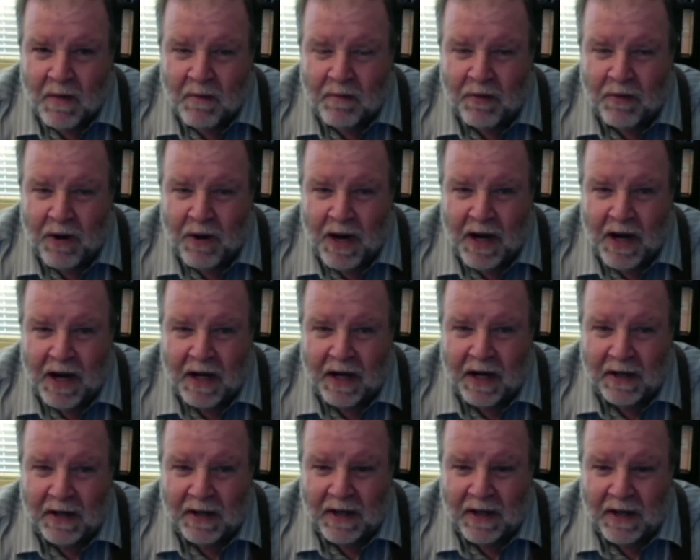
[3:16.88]

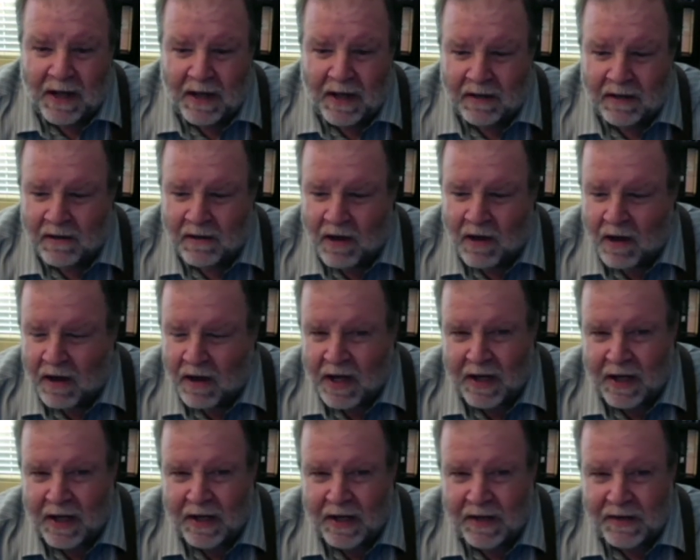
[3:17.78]
praying and
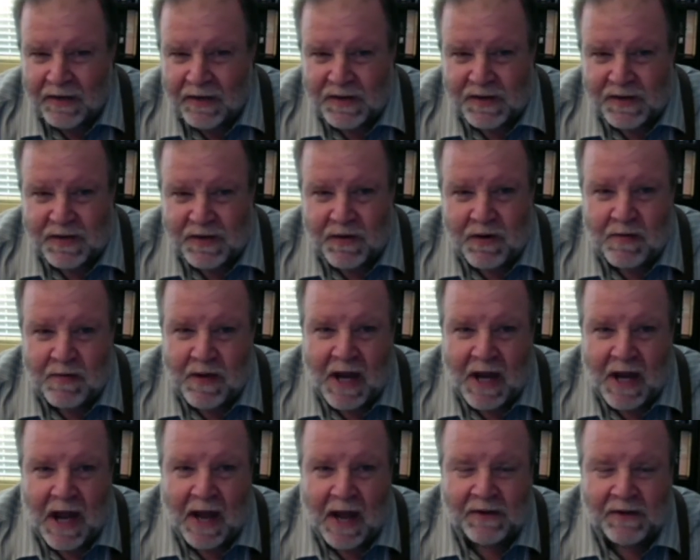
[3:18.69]
longing and
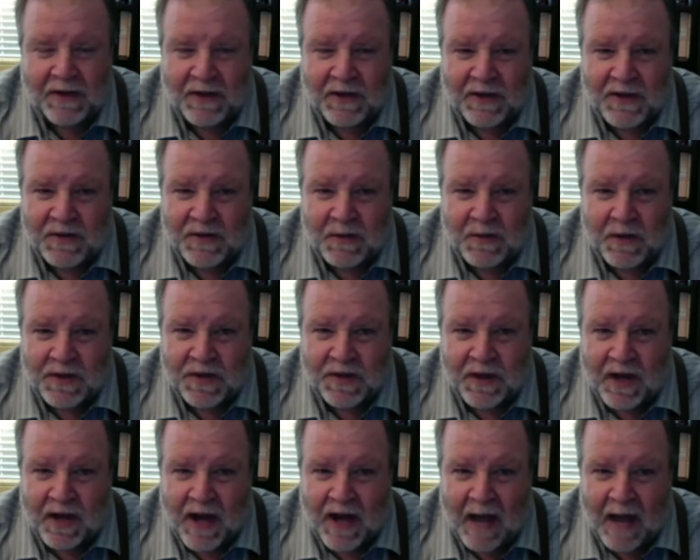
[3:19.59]
screaming out that this
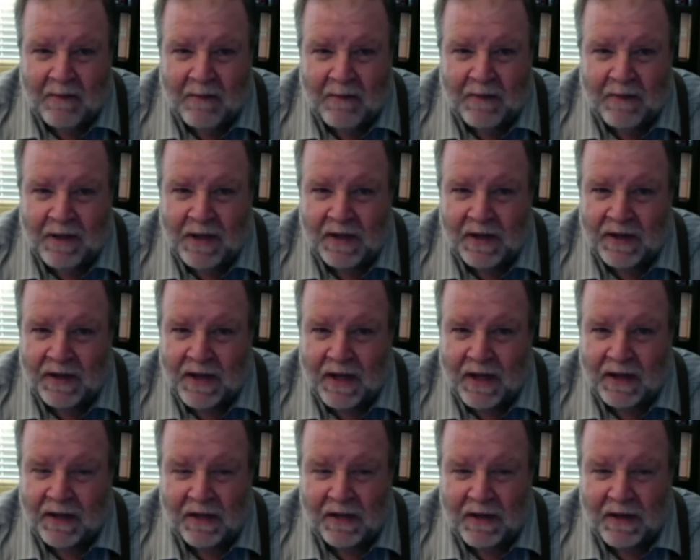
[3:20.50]
wasn't going to happen, and
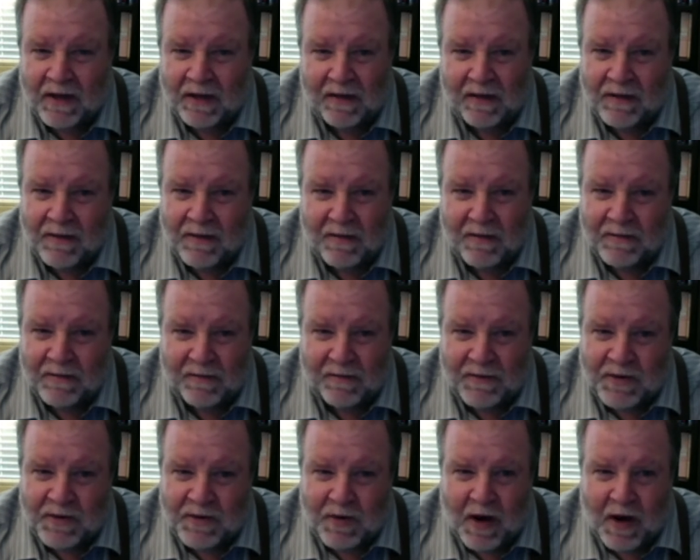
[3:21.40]
then
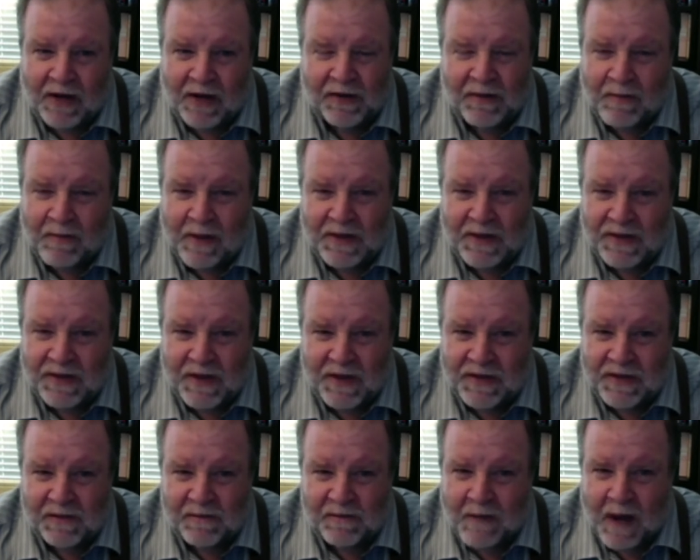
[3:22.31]
trying to make
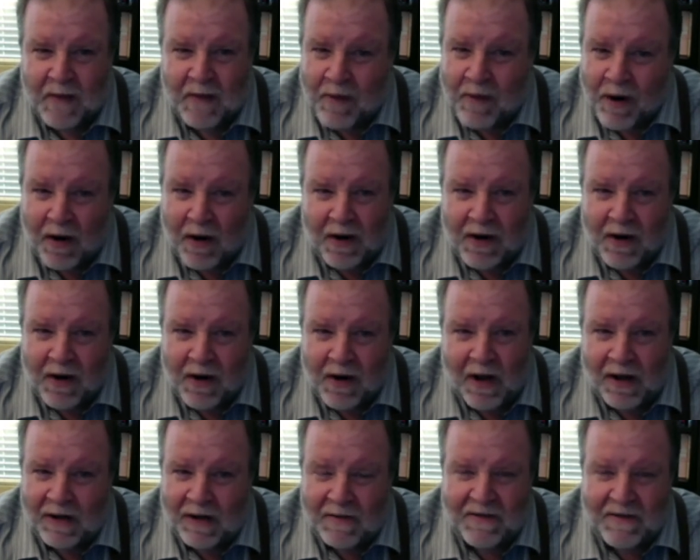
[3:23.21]
sense of my part in
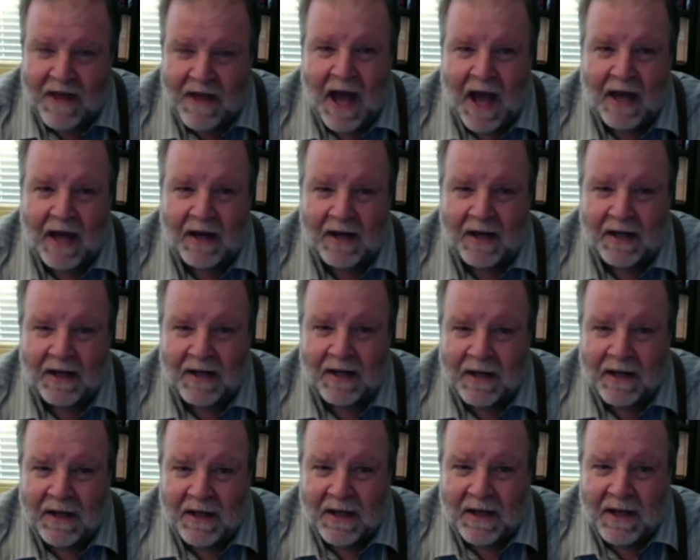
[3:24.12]
all of that.
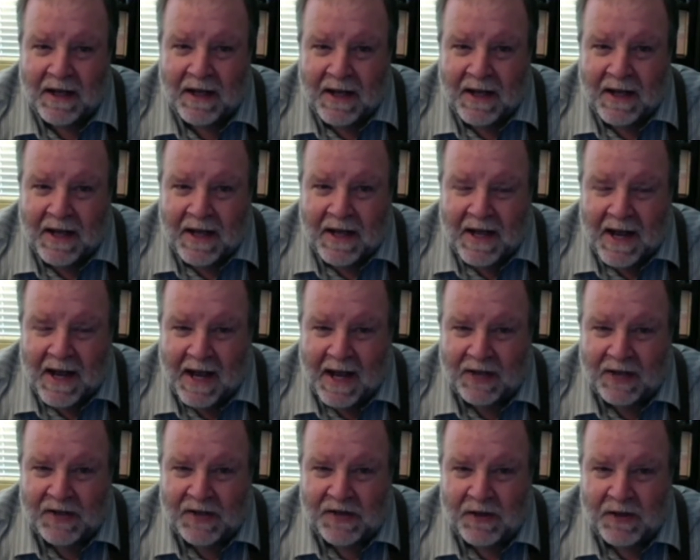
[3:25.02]

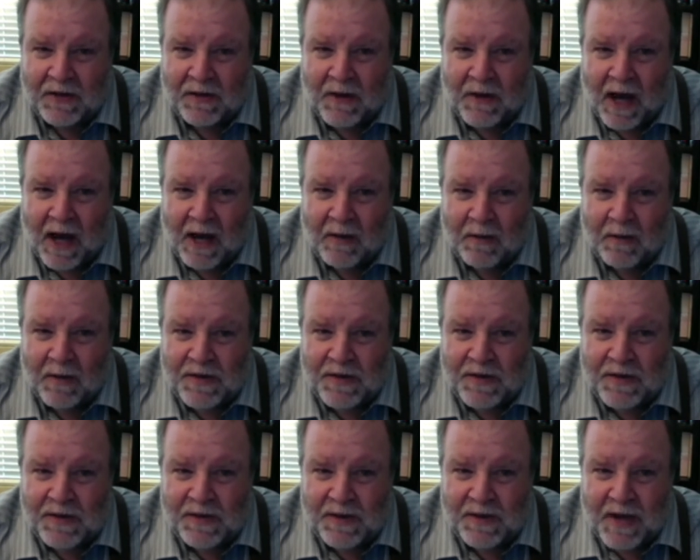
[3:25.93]
And so I
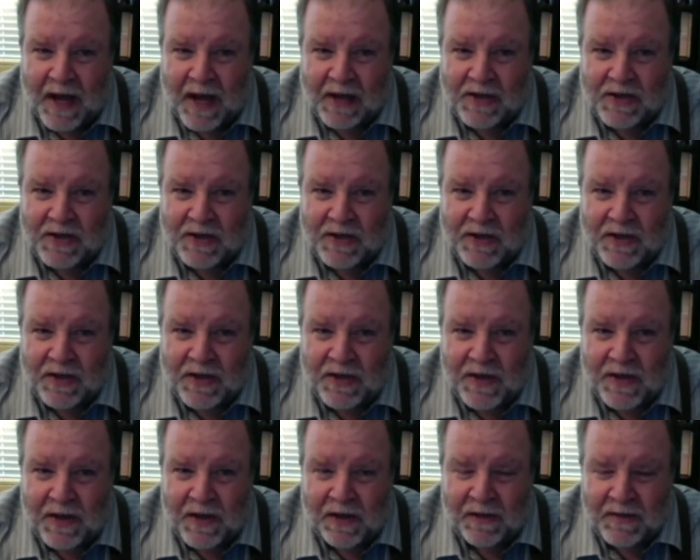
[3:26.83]
was
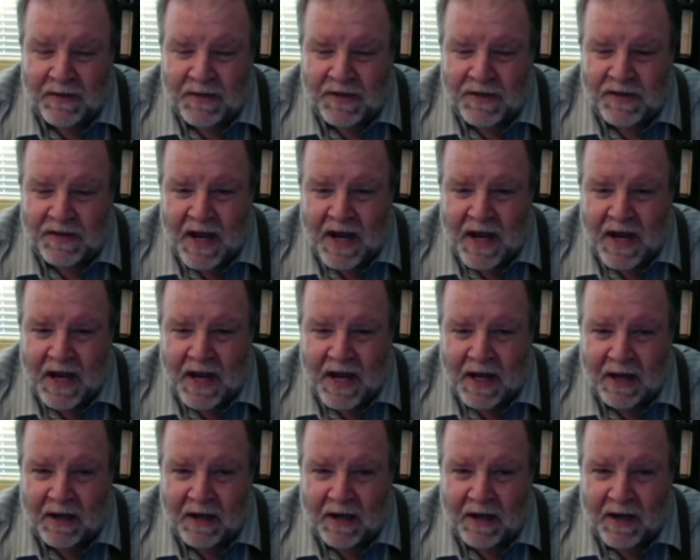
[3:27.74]
actually
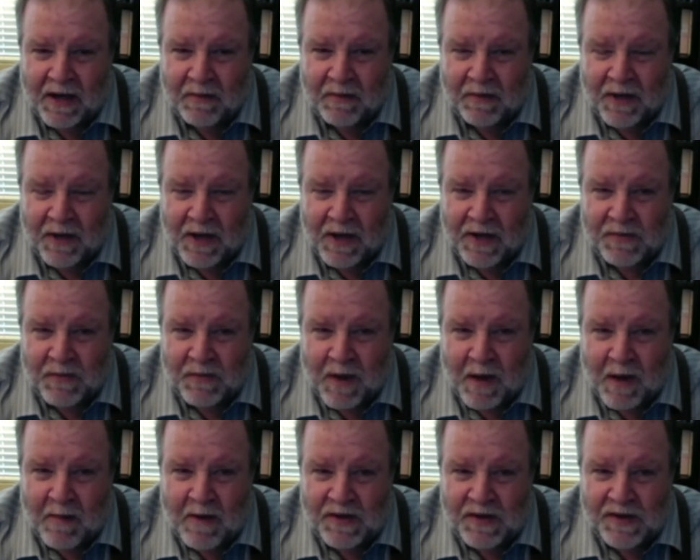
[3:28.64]
staying in a place
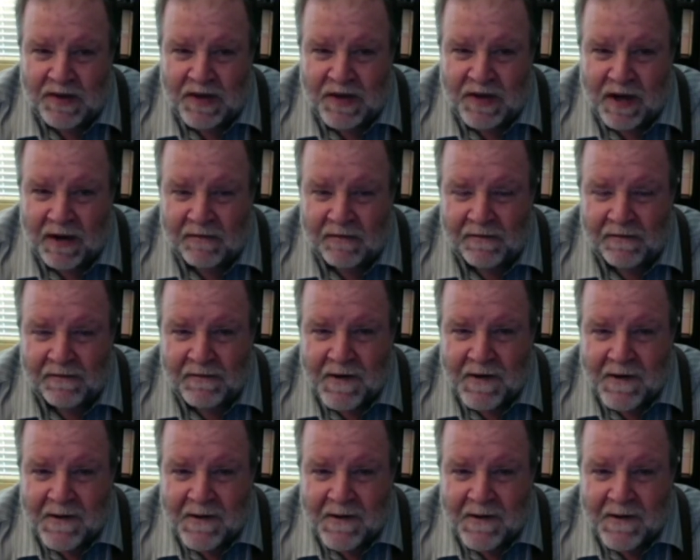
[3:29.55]
by myself.